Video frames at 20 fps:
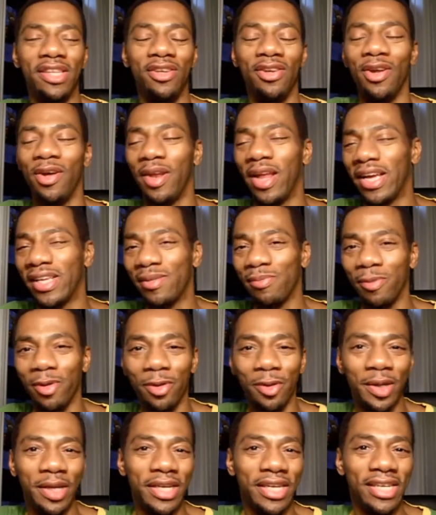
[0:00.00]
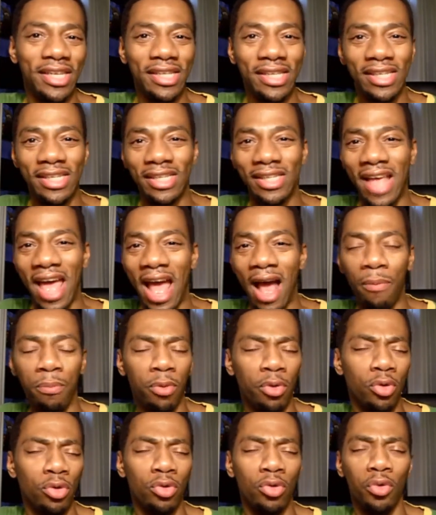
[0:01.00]
you know, like some greens, and some
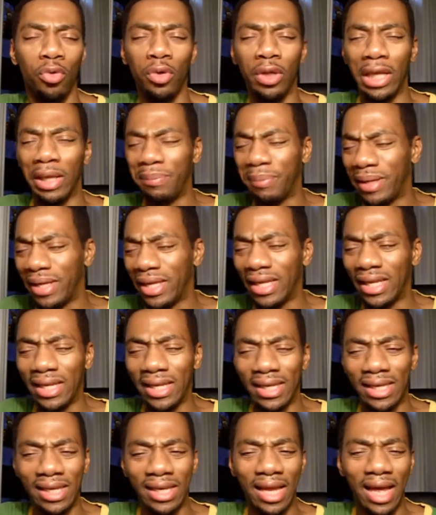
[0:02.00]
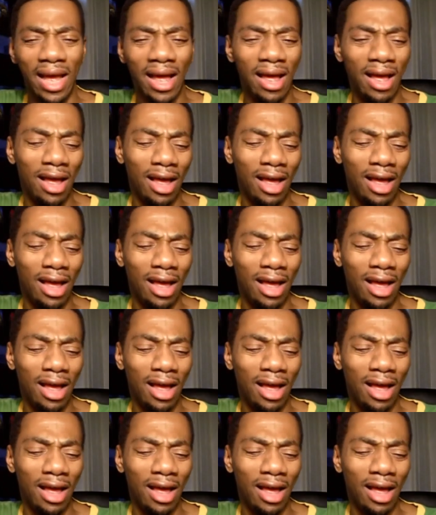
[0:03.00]
apple, lemon,